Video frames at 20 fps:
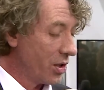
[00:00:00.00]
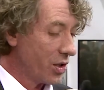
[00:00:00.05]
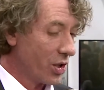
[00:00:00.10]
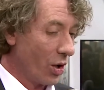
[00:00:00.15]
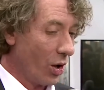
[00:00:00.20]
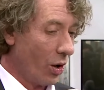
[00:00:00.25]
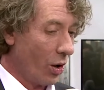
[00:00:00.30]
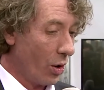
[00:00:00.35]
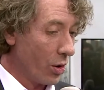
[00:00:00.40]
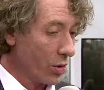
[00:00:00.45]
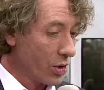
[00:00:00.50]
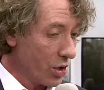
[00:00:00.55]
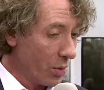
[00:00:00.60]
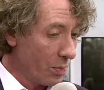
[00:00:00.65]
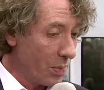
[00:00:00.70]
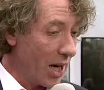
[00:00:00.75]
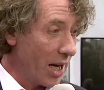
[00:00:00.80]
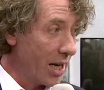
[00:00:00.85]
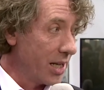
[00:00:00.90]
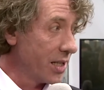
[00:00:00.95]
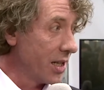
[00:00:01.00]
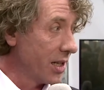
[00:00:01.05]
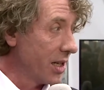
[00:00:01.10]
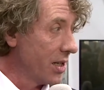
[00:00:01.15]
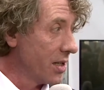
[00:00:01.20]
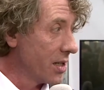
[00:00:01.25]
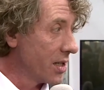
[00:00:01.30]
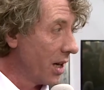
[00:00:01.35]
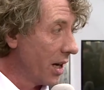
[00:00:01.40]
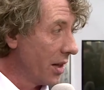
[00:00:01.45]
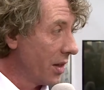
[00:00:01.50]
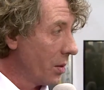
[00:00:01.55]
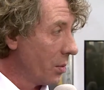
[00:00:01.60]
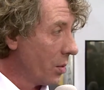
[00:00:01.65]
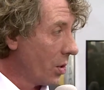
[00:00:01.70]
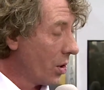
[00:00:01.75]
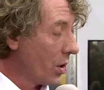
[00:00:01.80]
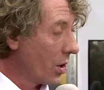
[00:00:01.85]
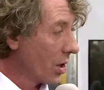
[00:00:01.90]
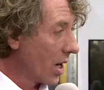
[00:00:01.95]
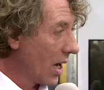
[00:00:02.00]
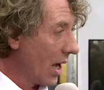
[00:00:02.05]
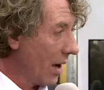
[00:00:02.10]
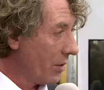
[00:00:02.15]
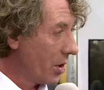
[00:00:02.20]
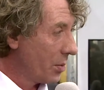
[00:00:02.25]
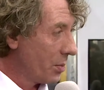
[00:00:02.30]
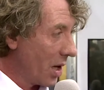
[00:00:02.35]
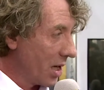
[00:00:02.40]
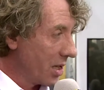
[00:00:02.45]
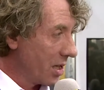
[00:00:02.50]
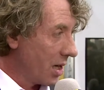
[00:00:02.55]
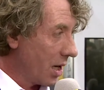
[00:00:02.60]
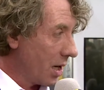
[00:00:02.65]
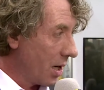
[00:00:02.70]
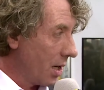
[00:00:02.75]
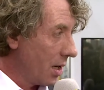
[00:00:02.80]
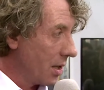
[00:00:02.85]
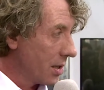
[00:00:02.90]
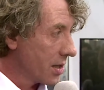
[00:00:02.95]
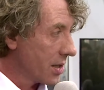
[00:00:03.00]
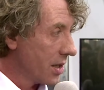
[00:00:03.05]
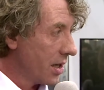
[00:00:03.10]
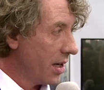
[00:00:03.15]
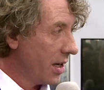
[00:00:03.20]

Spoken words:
So also place it inside the wall, covered by tiles.